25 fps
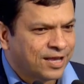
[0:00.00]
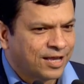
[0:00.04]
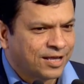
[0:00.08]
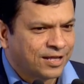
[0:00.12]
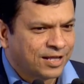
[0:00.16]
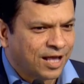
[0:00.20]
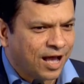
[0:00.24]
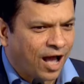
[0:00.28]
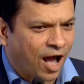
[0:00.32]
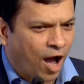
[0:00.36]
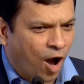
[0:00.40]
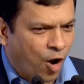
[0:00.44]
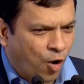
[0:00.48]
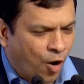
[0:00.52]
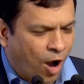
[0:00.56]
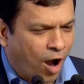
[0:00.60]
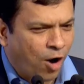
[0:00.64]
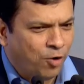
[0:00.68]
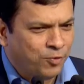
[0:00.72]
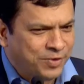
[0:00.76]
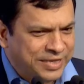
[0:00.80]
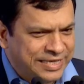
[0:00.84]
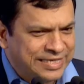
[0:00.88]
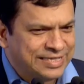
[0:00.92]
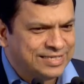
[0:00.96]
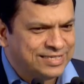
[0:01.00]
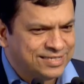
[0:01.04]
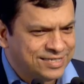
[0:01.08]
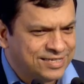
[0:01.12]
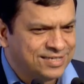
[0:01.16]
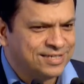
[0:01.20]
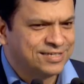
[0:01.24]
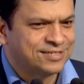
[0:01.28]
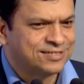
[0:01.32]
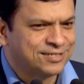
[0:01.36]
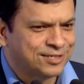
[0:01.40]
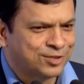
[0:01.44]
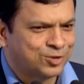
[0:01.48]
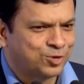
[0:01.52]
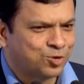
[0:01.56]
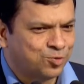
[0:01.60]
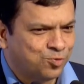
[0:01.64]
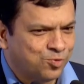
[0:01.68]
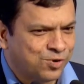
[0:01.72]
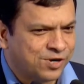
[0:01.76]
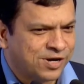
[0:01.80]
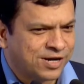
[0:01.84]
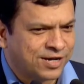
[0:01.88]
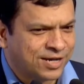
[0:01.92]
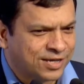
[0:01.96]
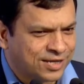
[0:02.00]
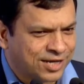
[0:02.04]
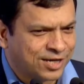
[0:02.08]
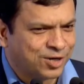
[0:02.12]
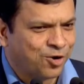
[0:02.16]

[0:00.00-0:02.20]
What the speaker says: How easy is it to work in an